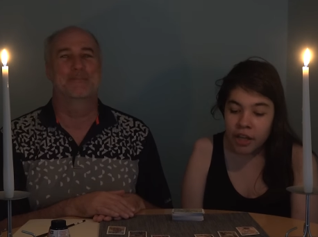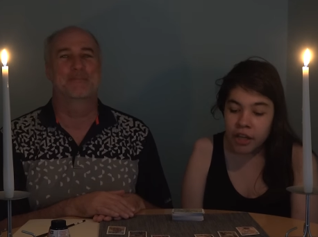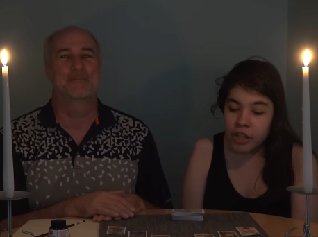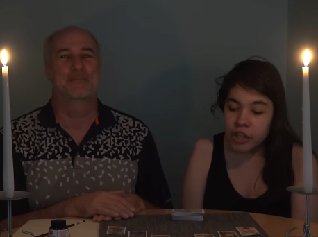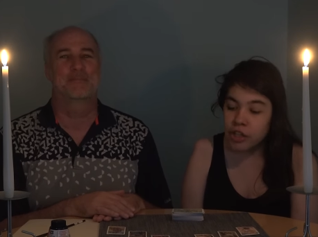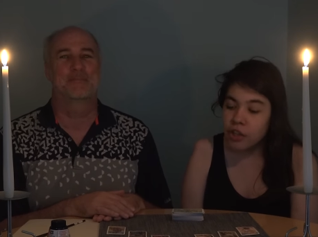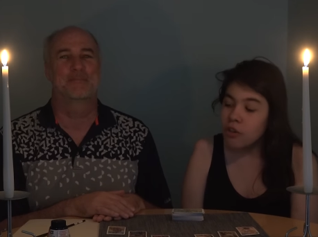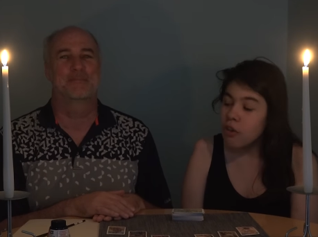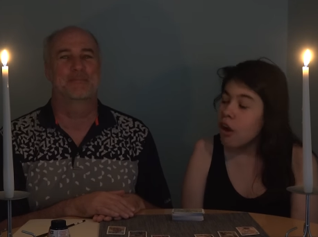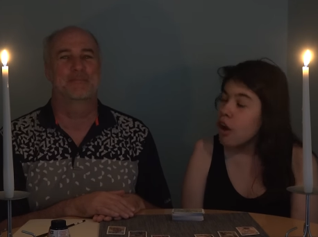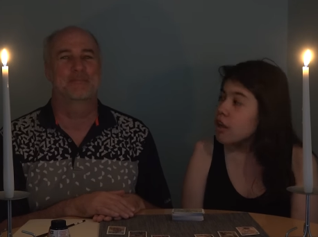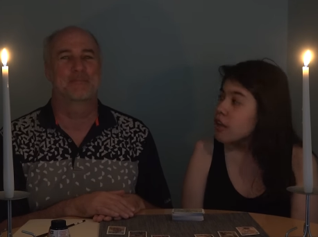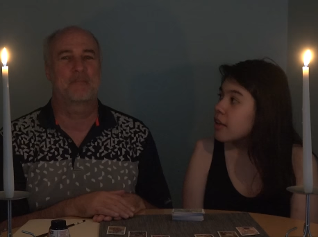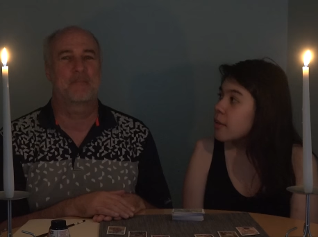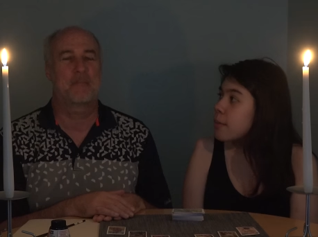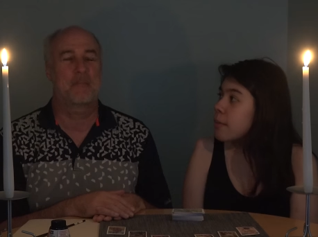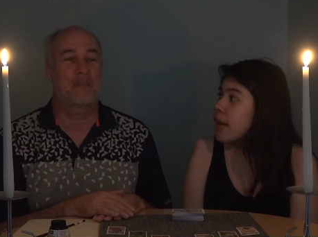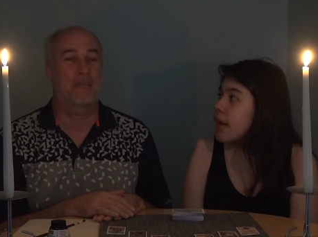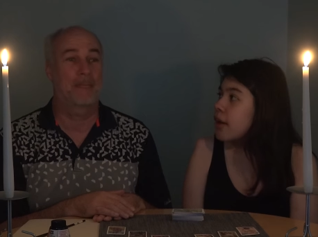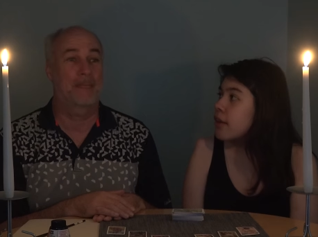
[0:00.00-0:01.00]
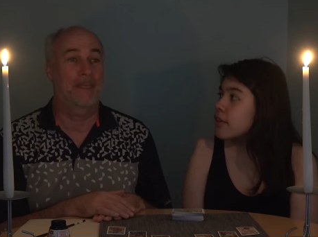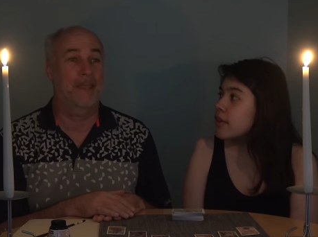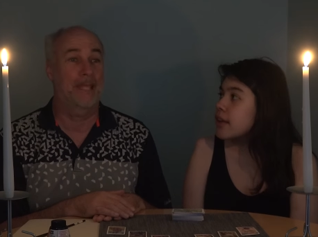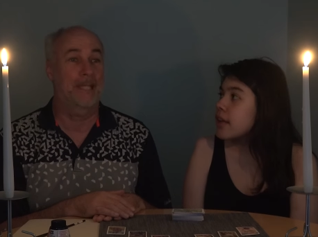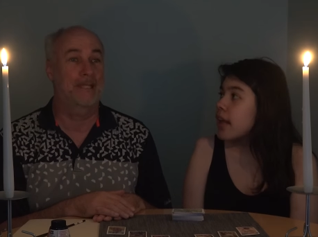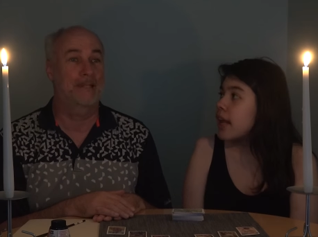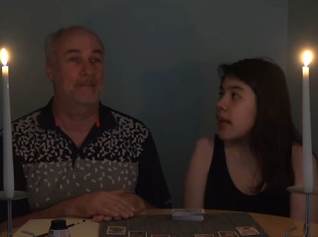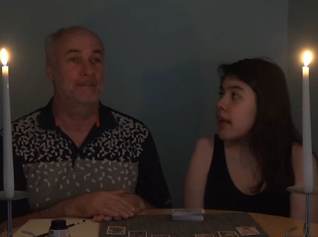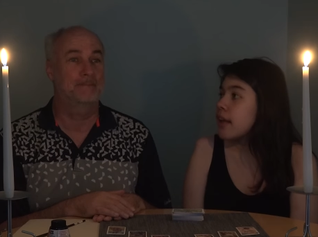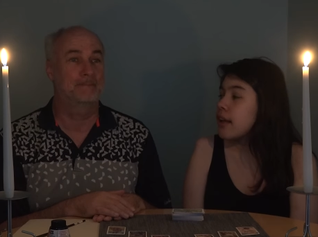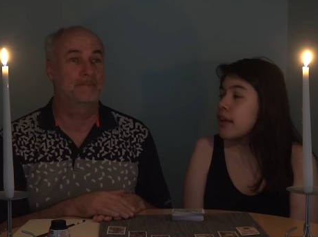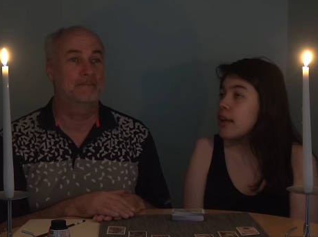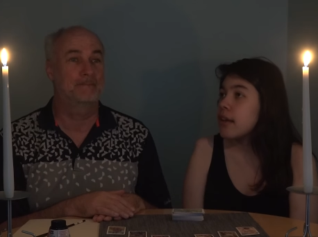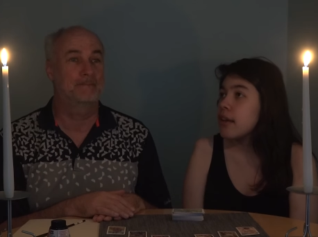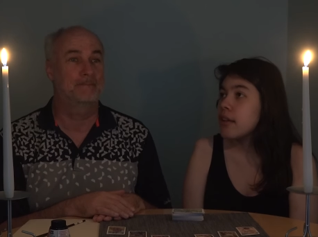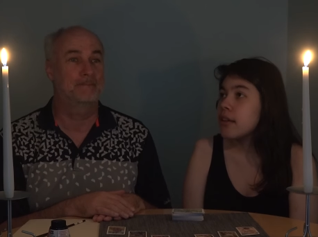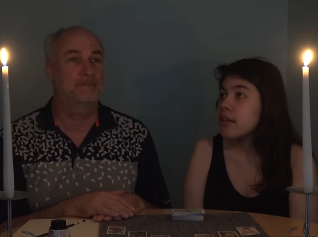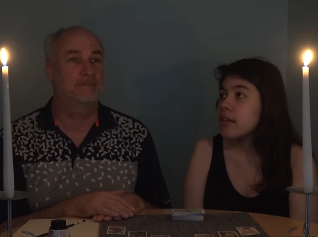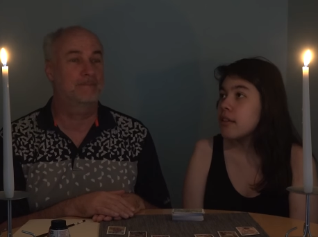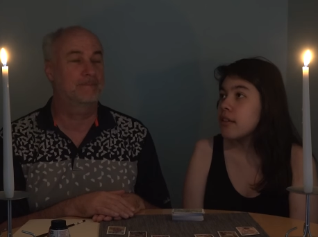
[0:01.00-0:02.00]
Speaker 1: you're all about like
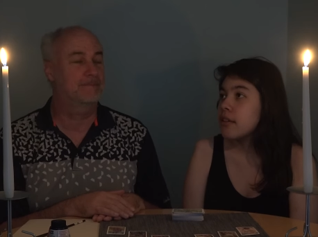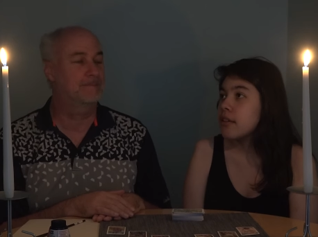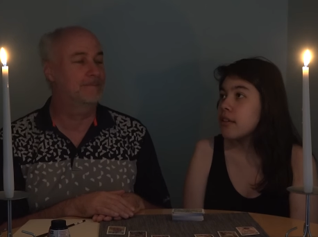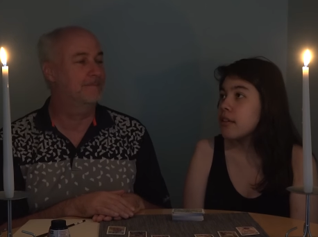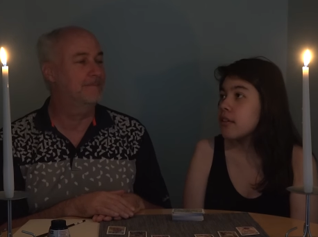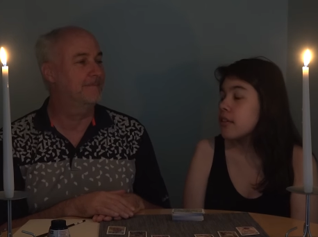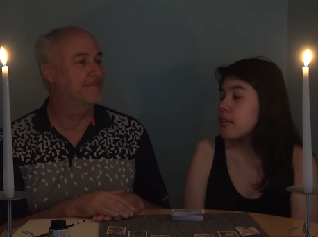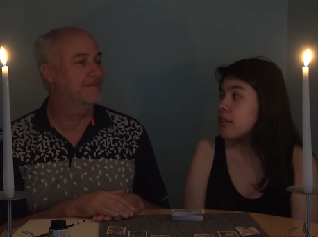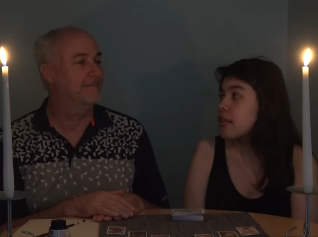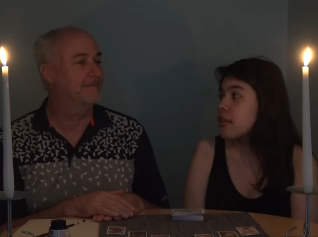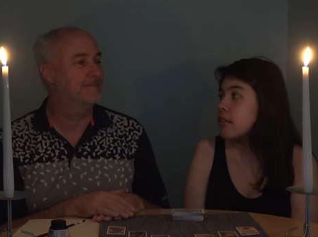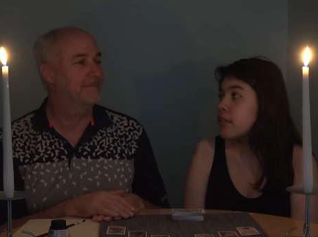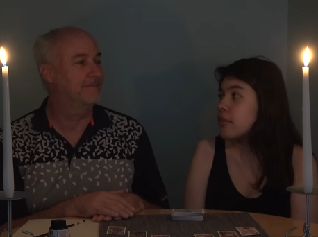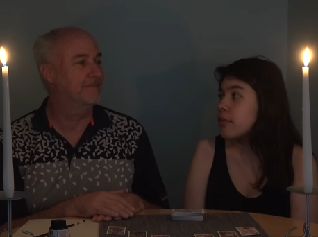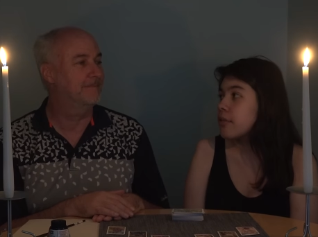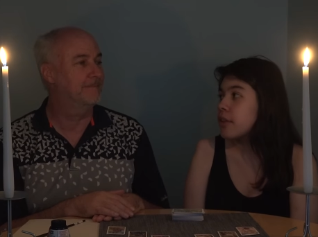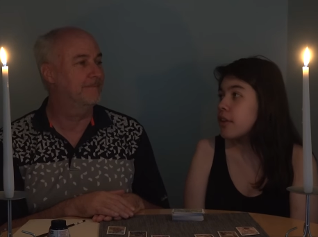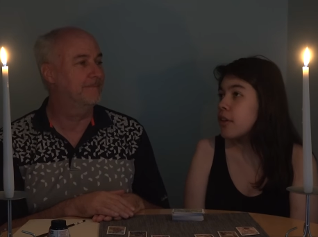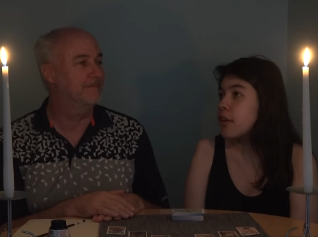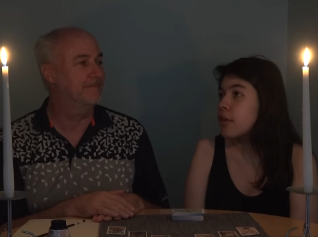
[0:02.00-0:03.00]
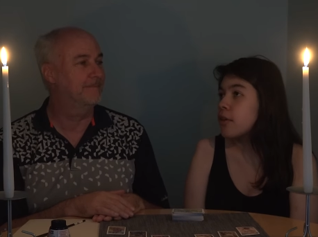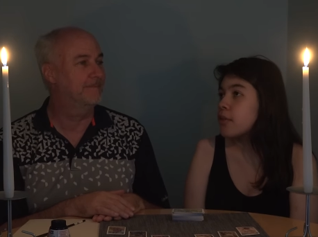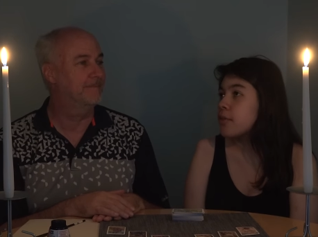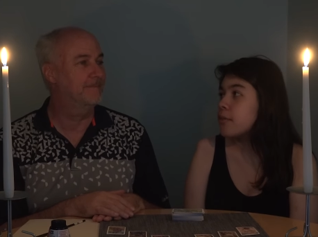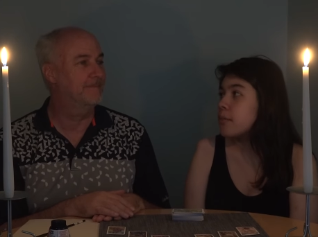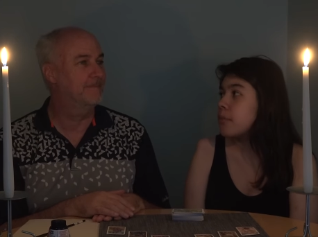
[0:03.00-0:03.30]
you know,